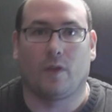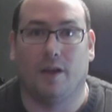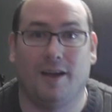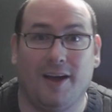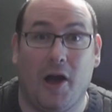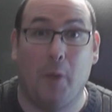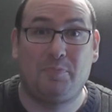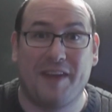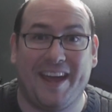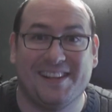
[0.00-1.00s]

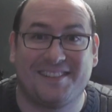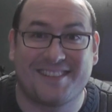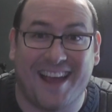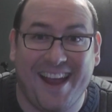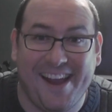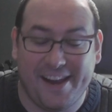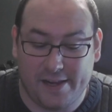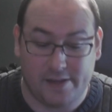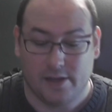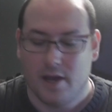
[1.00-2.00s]
Updates!
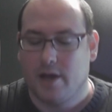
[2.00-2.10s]
Hey!